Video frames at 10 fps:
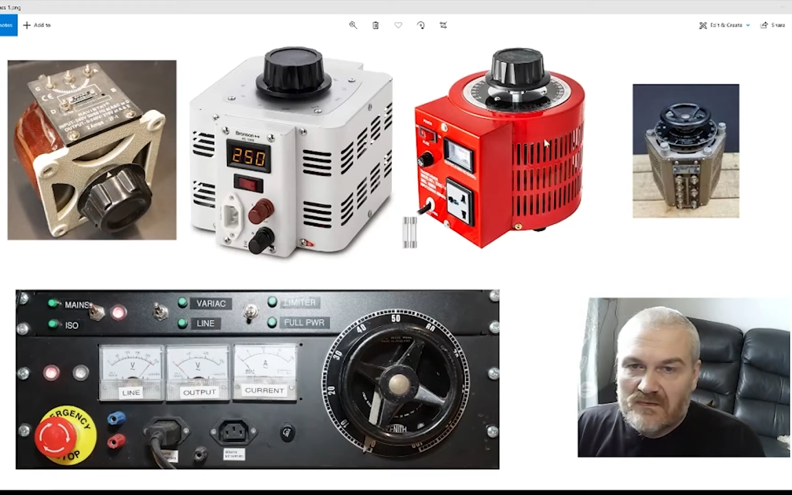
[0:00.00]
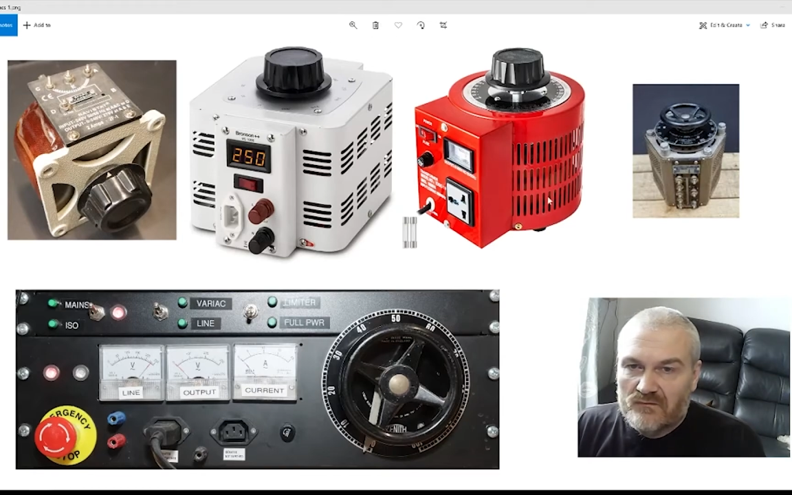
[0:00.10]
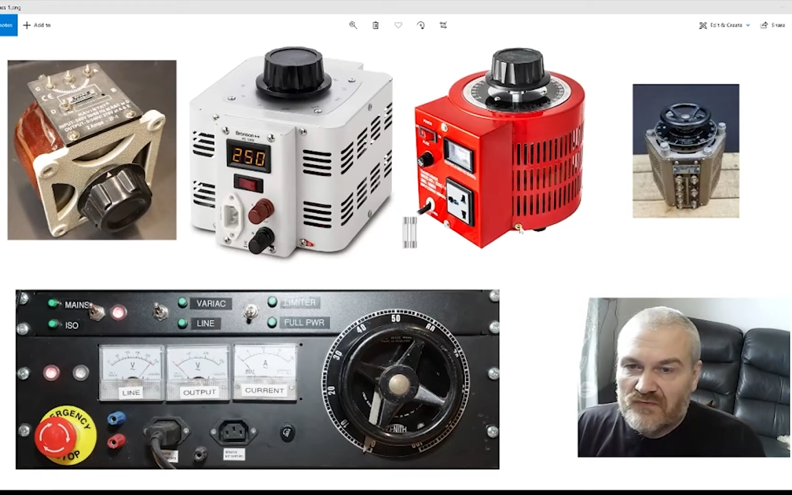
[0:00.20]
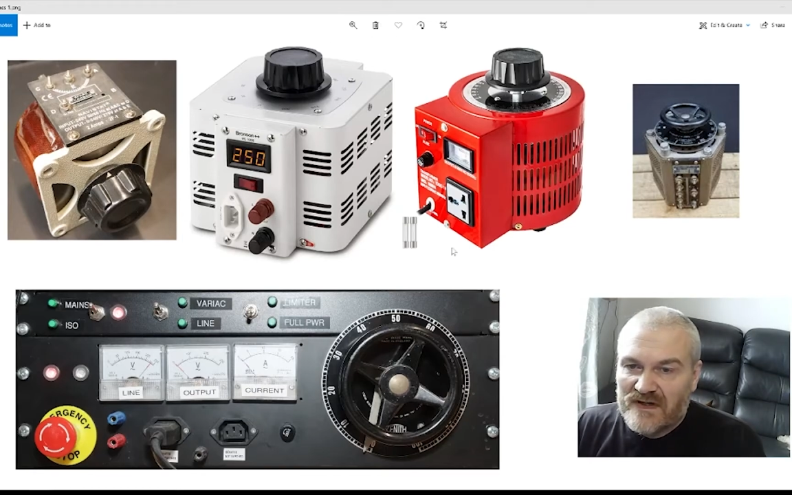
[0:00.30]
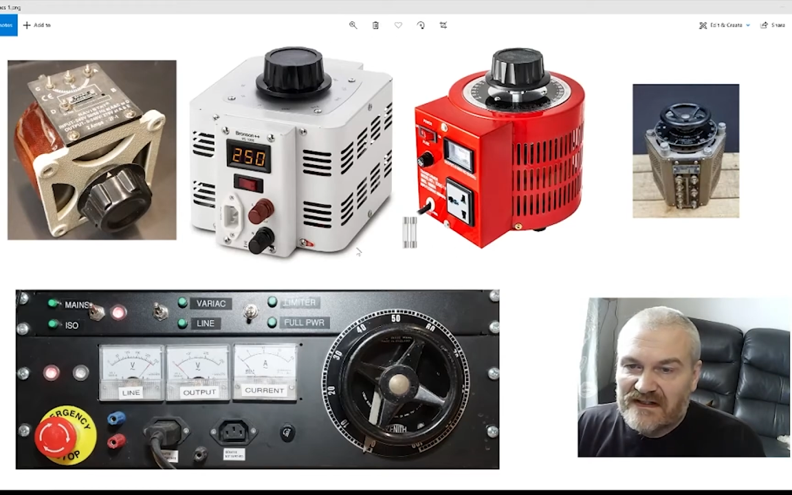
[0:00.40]

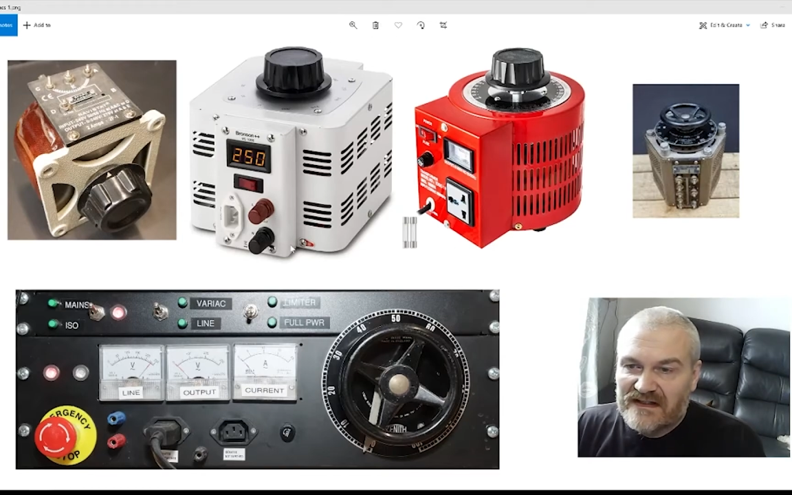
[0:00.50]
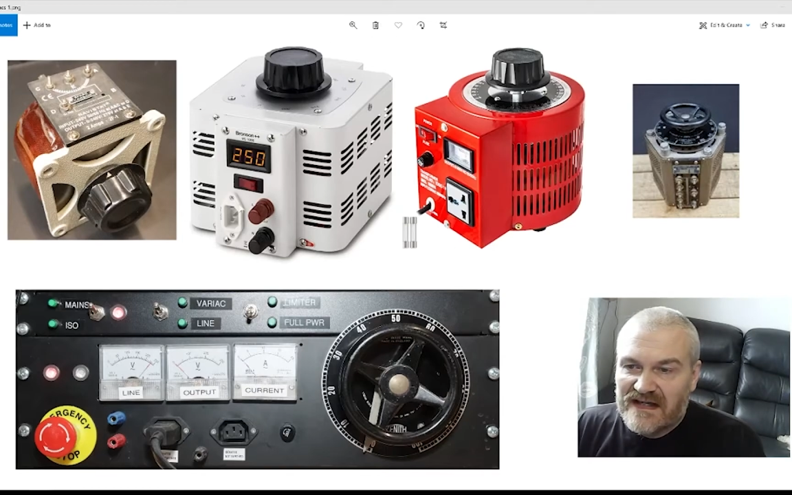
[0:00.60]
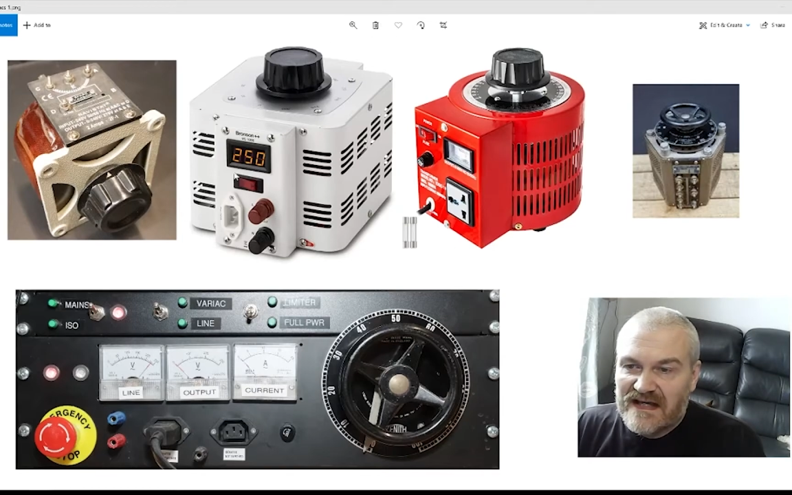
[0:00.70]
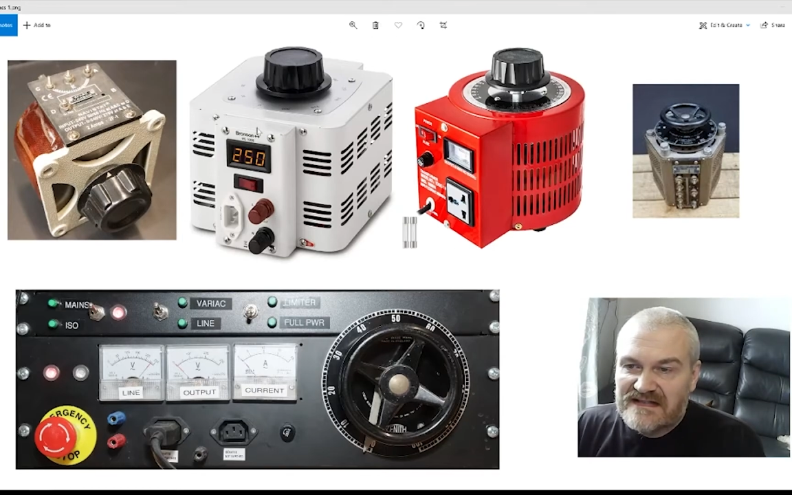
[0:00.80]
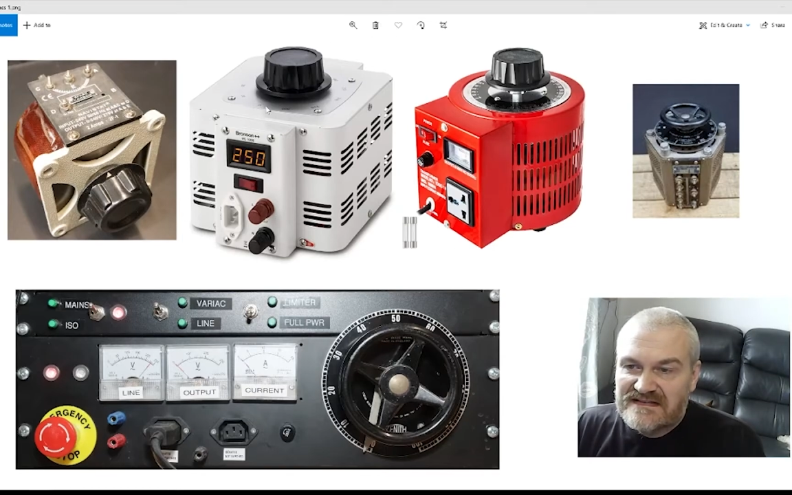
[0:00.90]

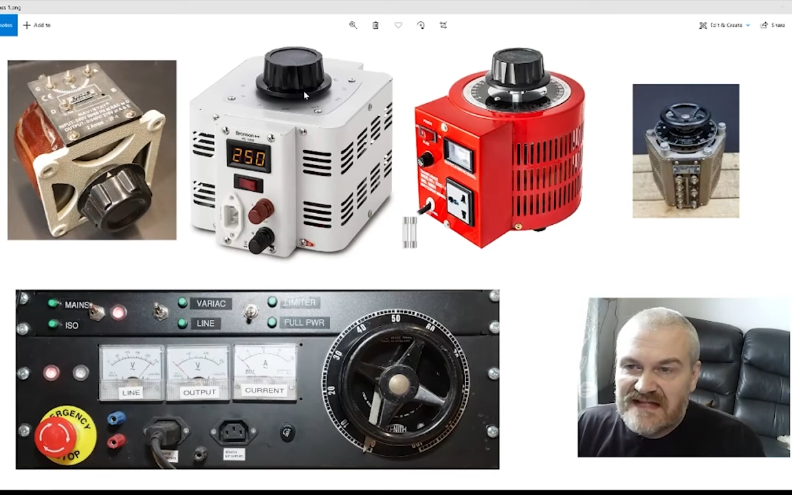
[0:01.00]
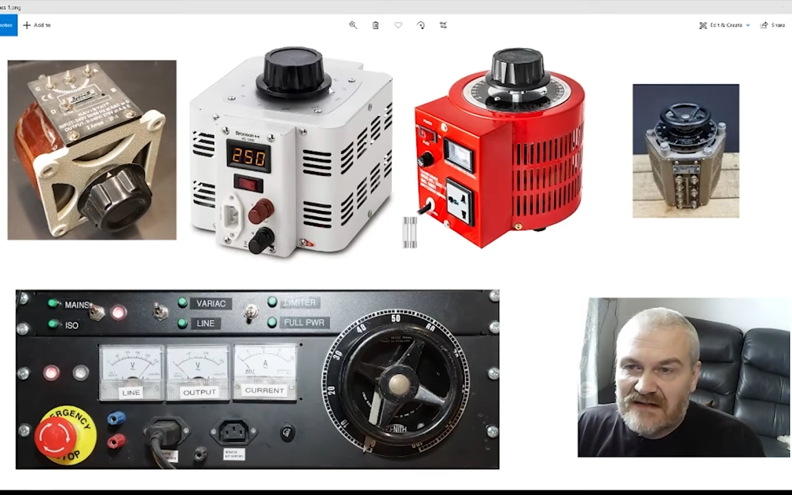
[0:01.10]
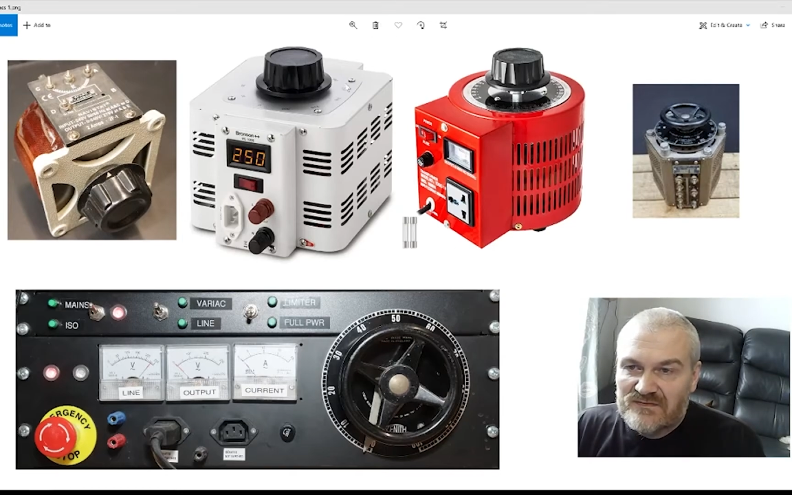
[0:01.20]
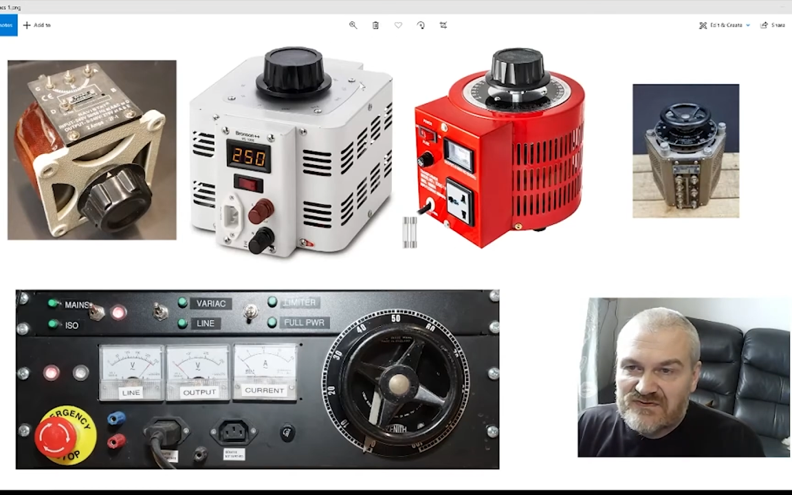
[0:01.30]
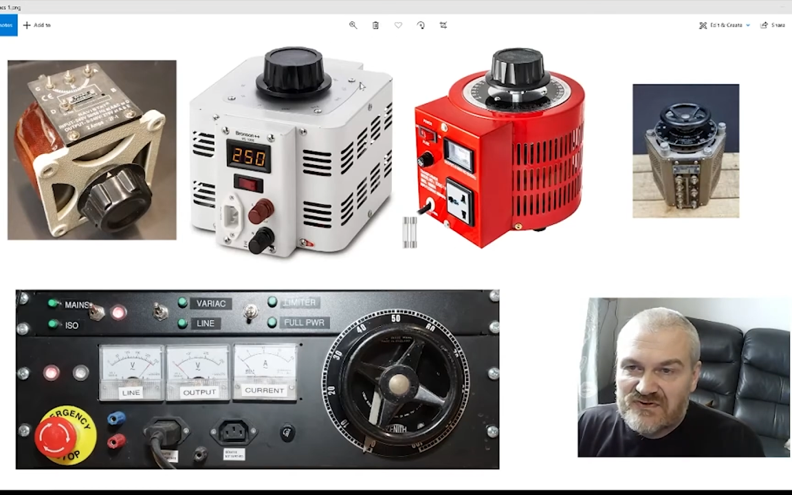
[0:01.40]
really it's
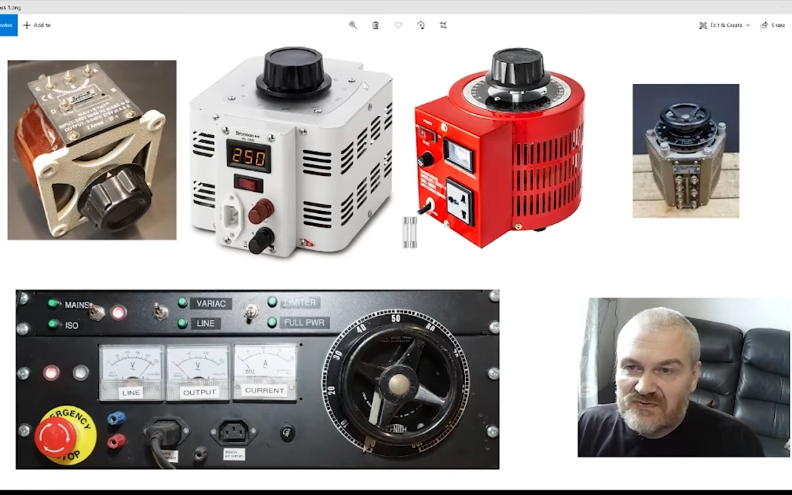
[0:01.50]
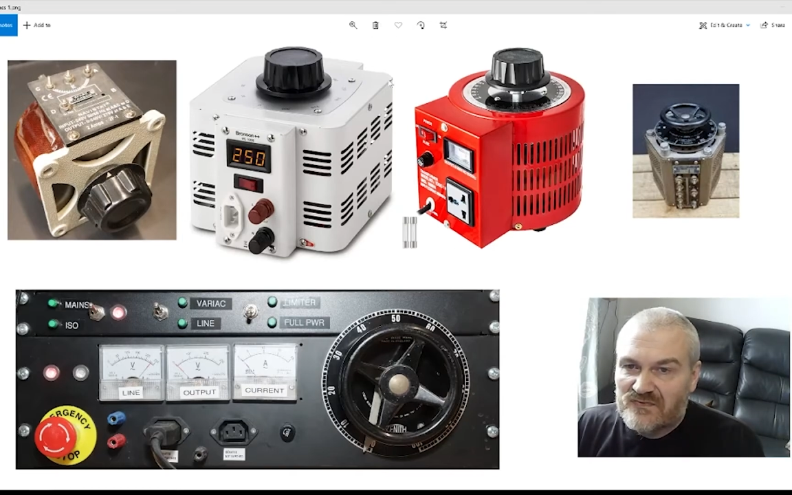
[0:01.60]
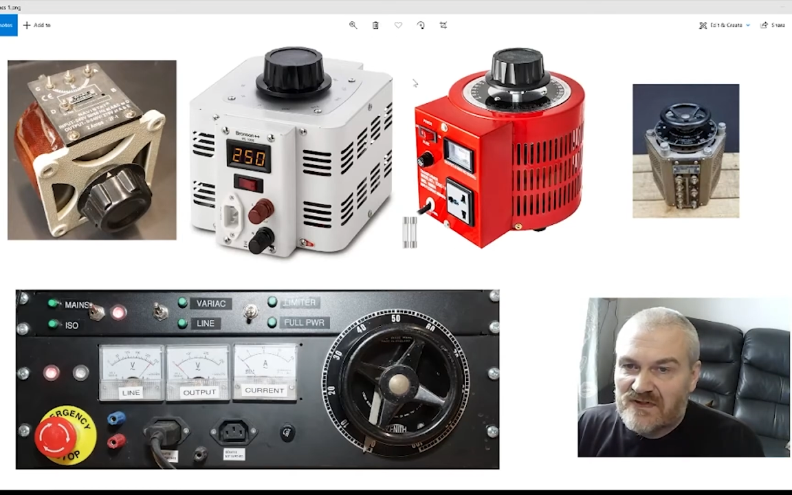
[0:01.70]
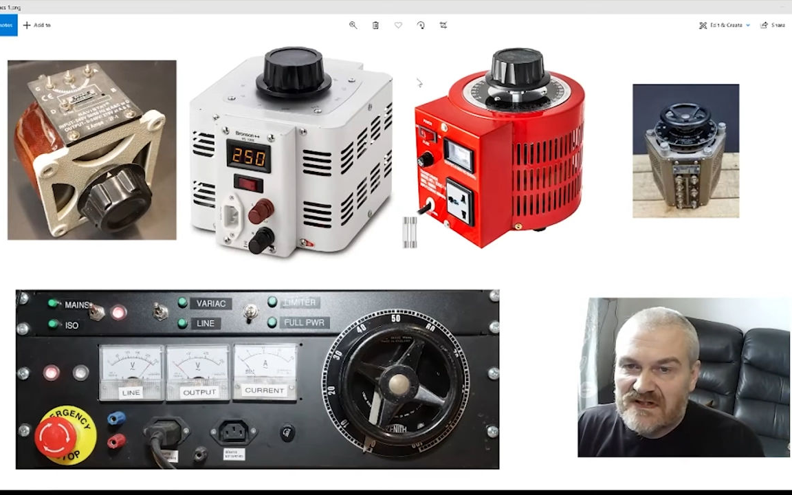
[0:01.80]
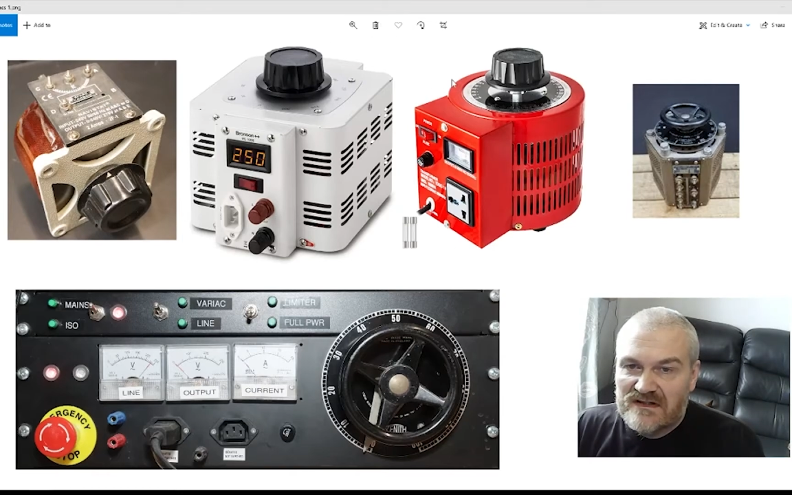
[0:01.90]
down to
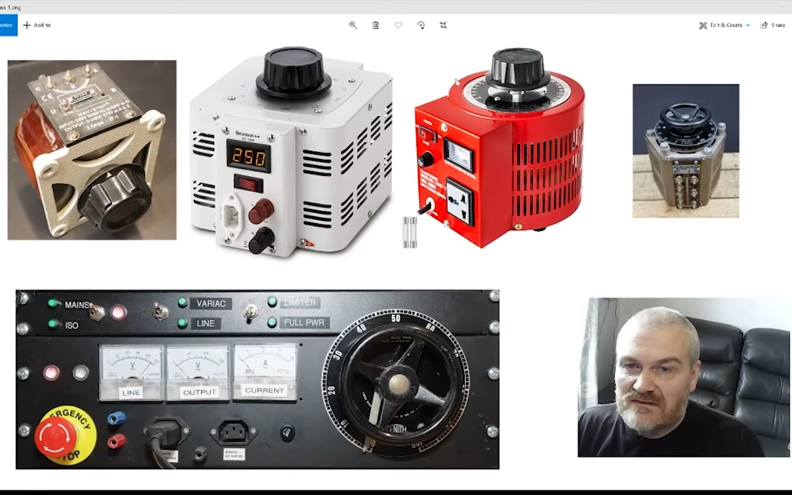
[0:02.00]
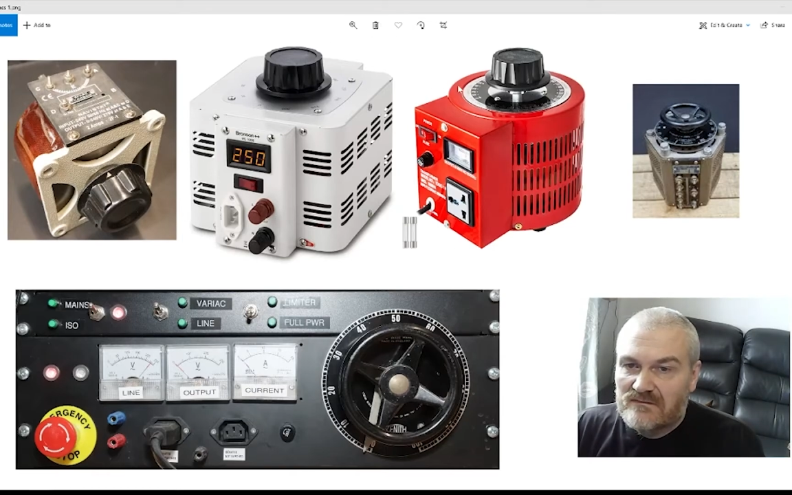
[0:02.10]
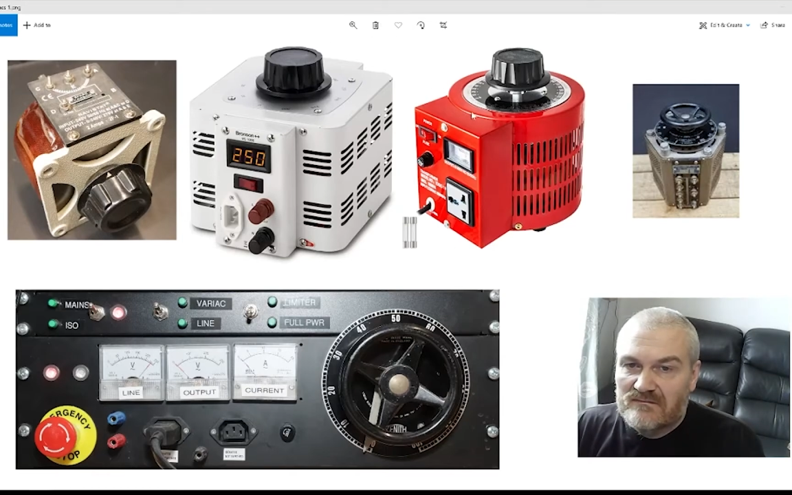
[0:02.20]
the